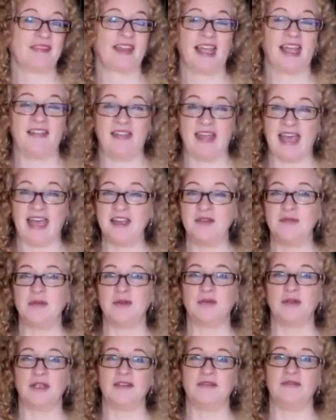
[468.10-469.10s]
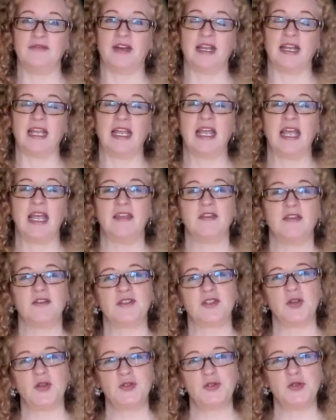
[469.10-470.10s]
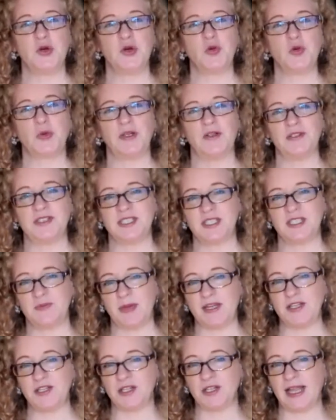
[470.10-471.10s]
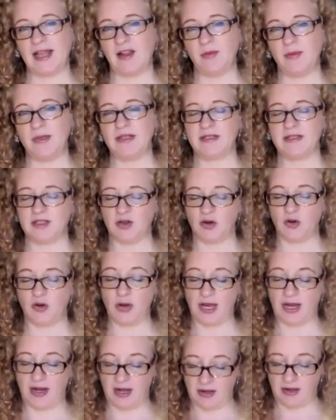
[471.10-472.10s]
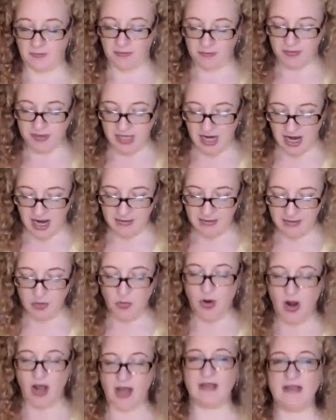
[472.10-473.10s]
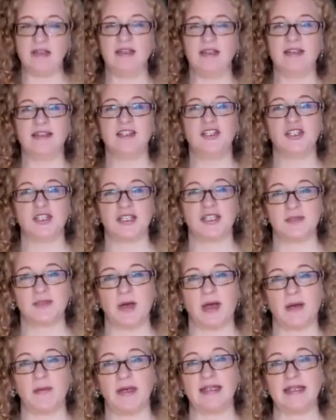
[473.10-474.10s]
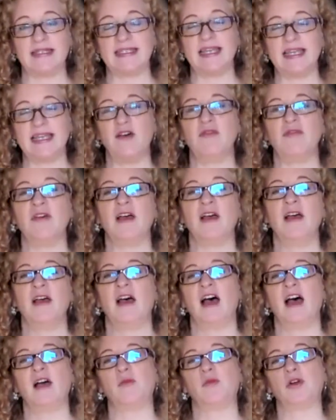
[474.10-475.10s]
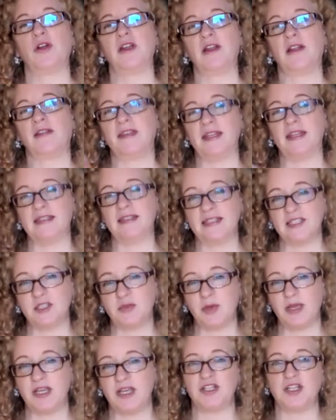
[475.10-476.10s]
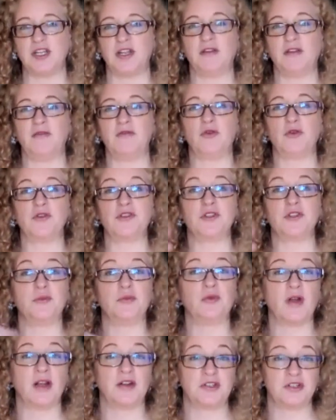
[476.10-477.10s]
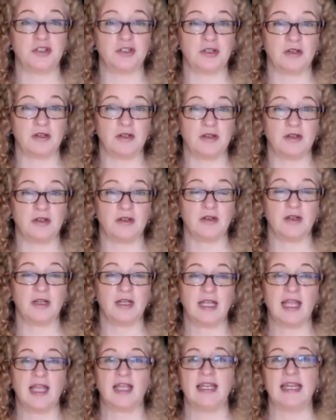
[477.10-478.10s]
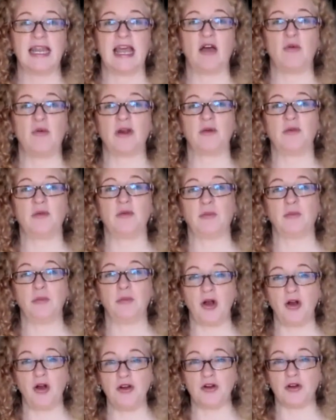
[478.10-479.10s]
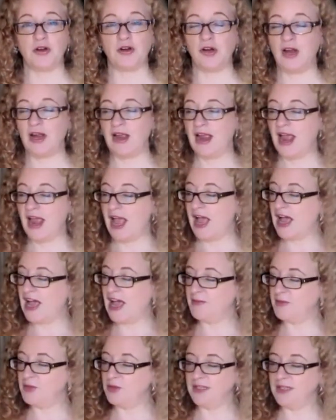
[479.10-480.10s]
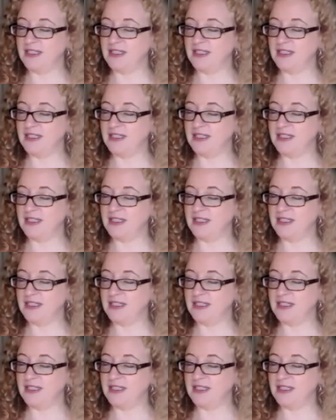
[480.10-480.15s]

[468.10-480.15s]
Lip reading: And that can be really fun. There's also a real spatial element. So in a timing one, just by myself, I'm working on the anticipation and the force and pressure. Now, when I'm with a partner, I'm doing a